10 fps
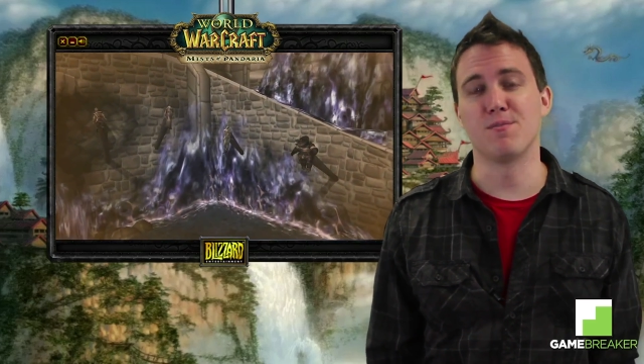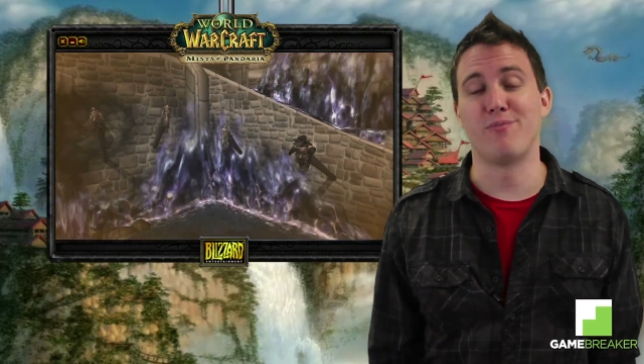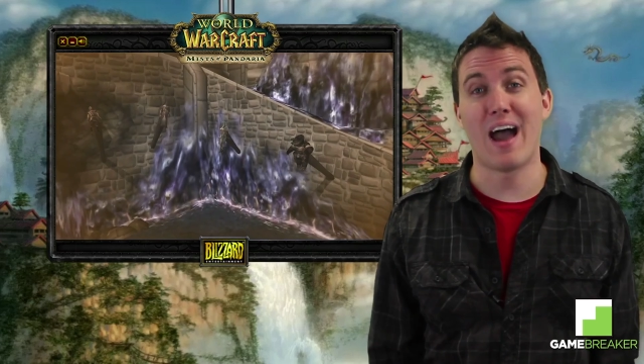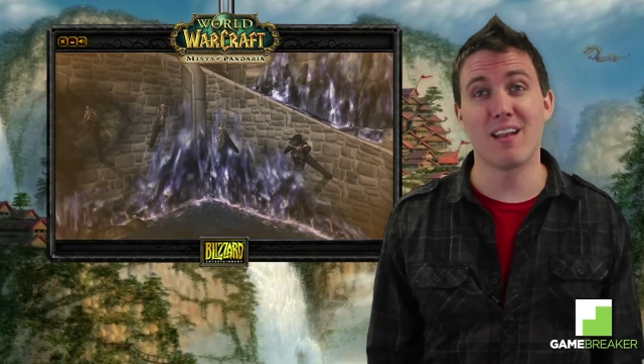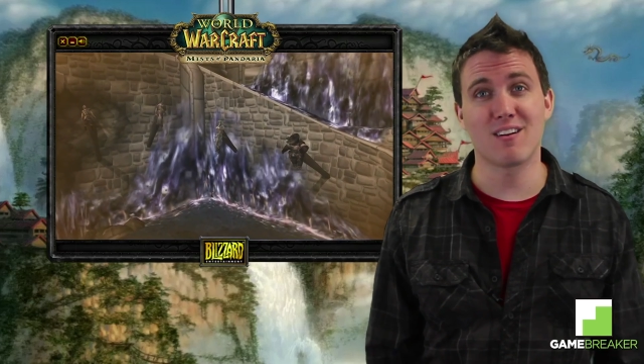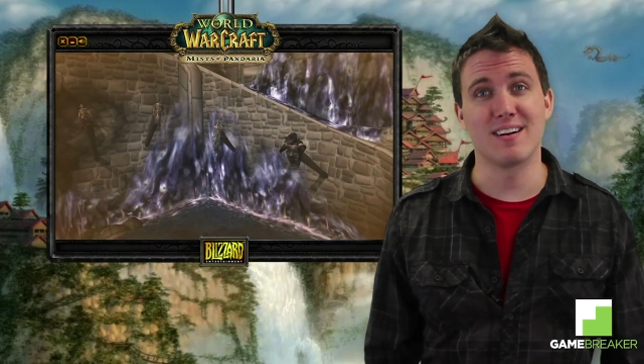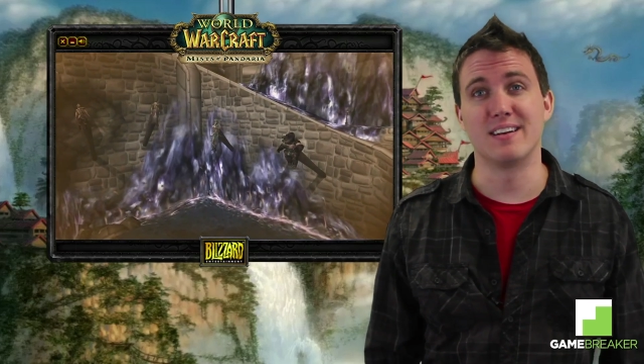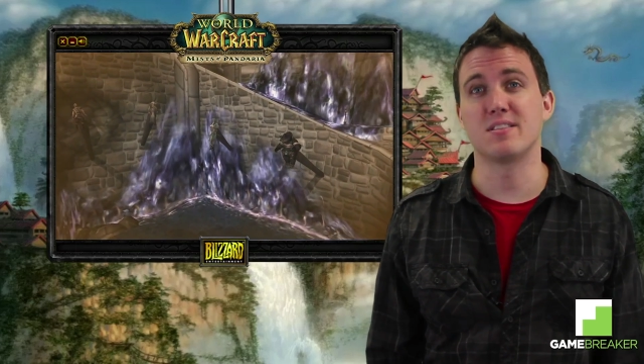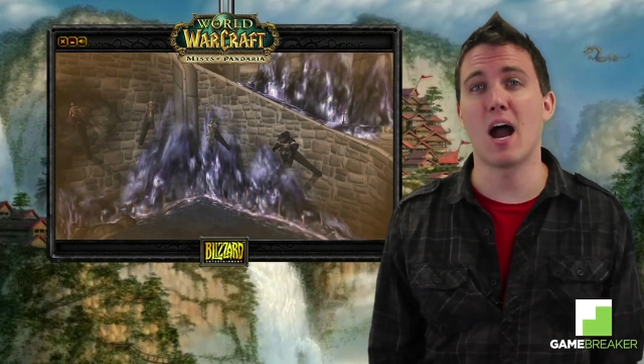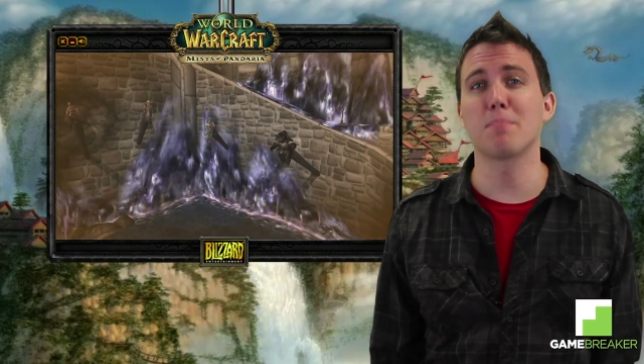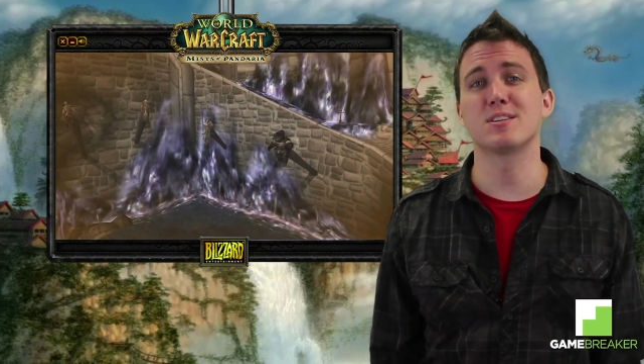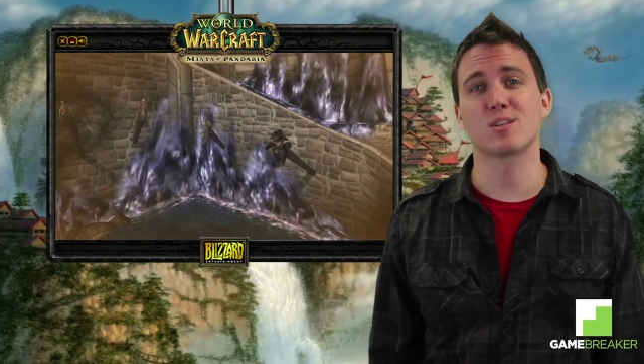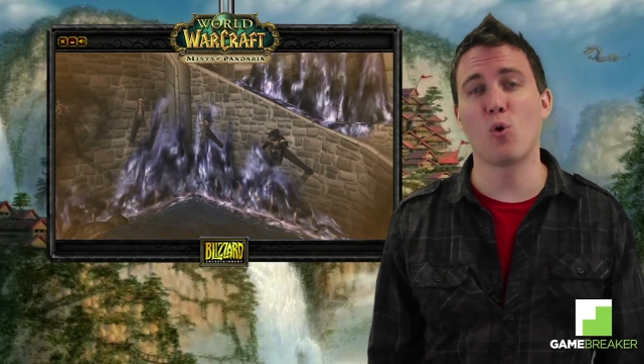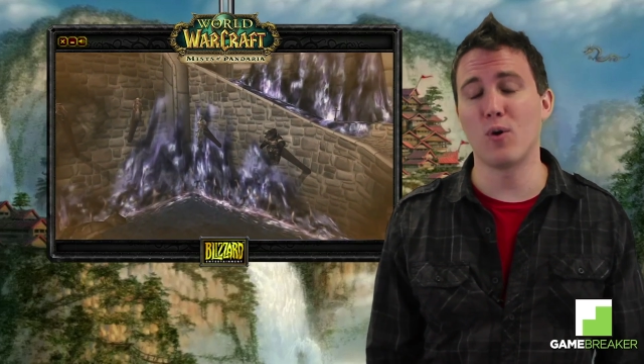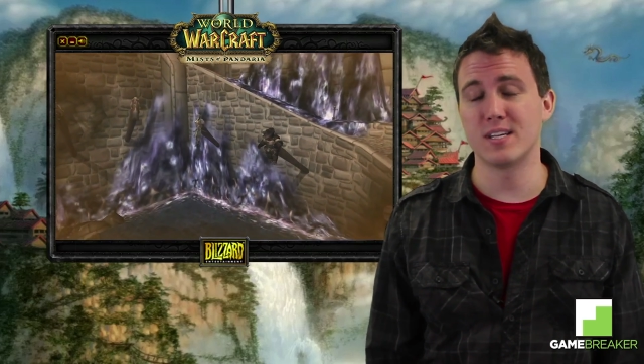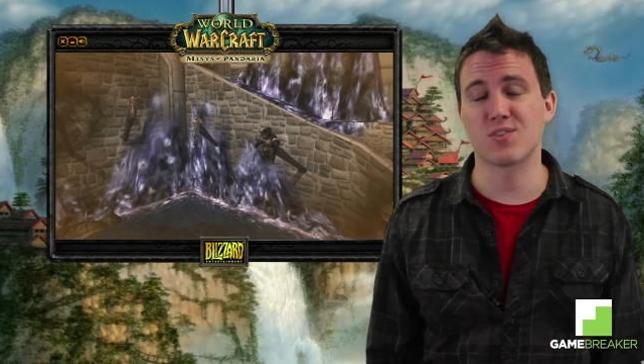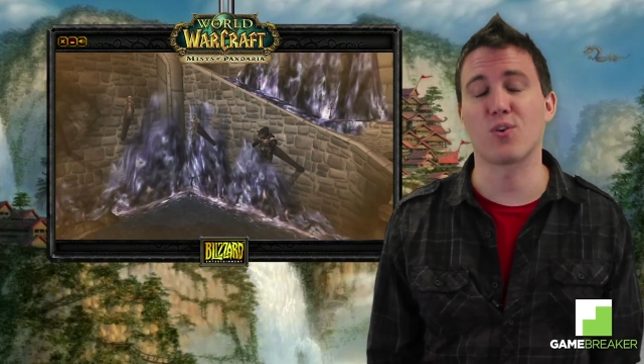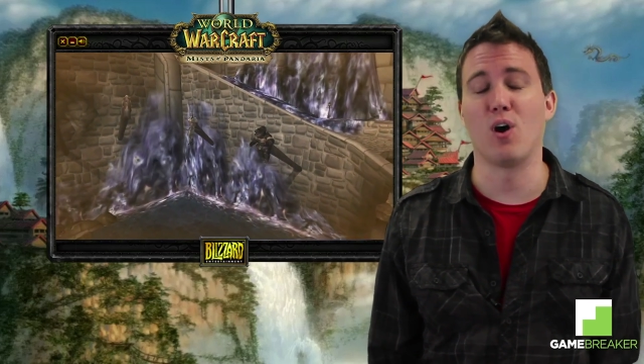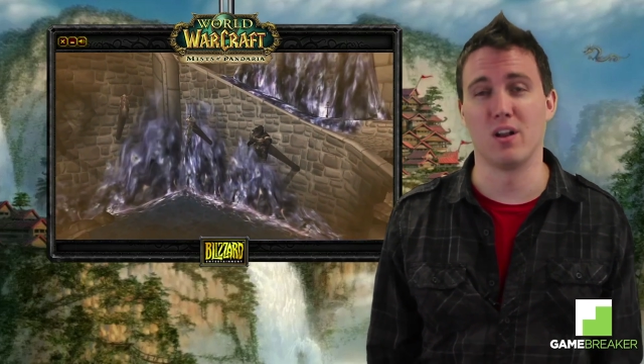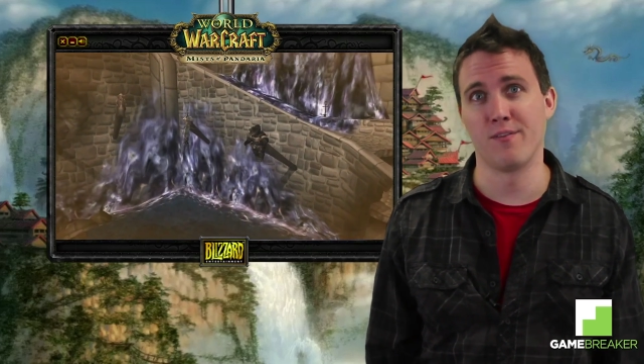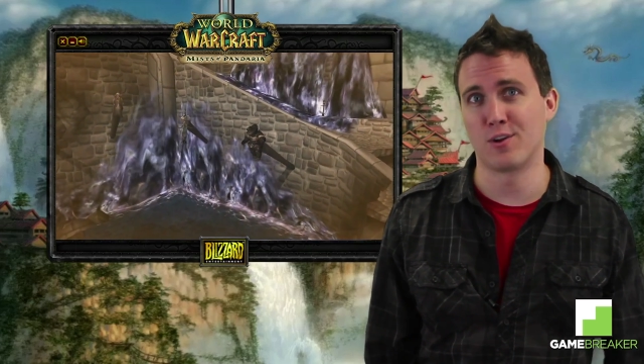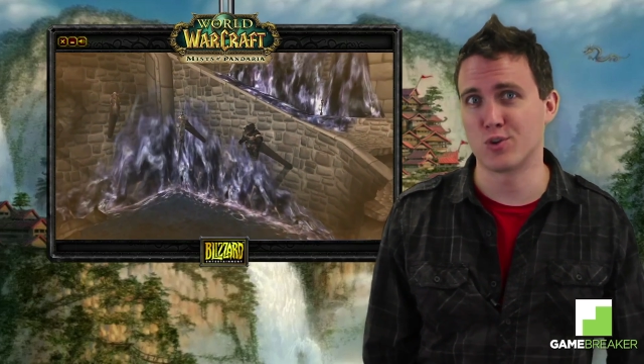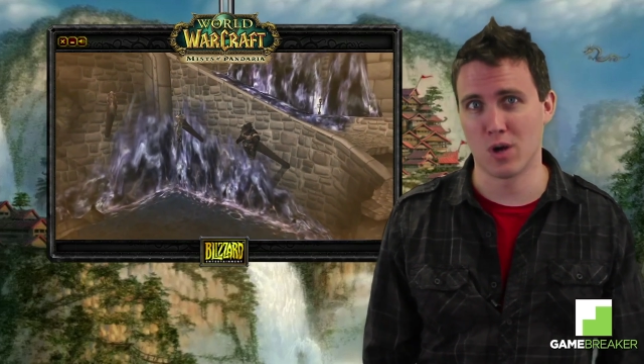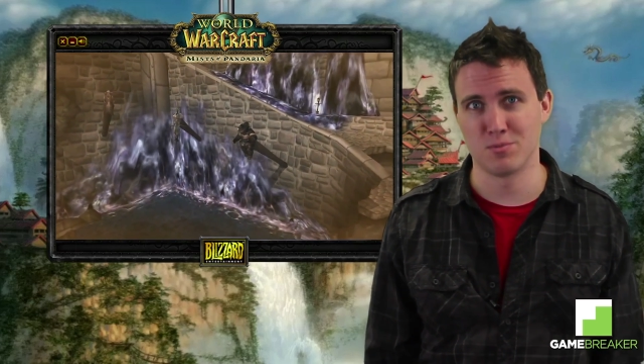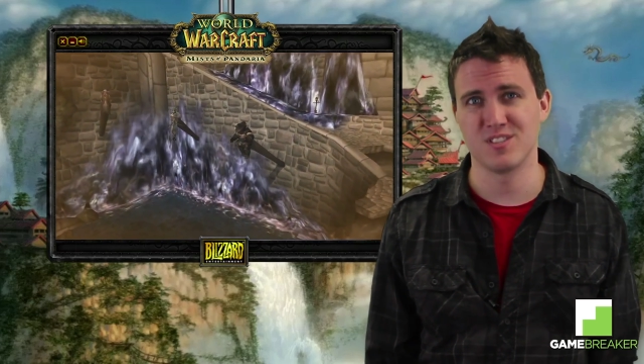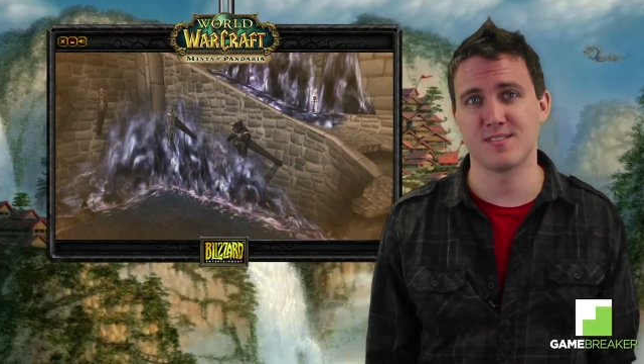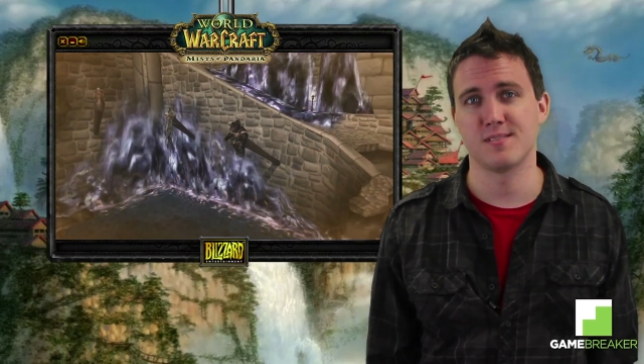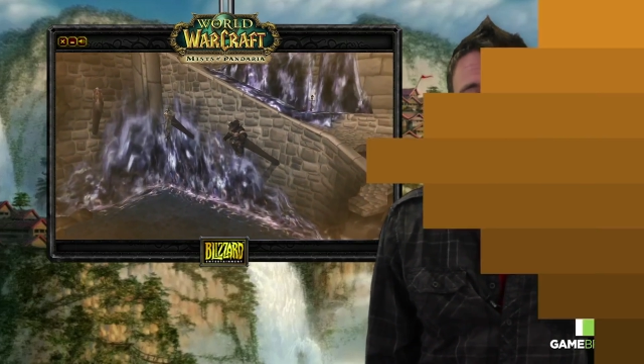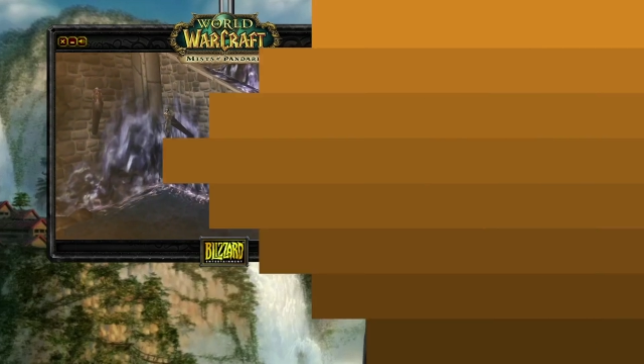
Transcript: Valor and Timeless coins for all of their troubles.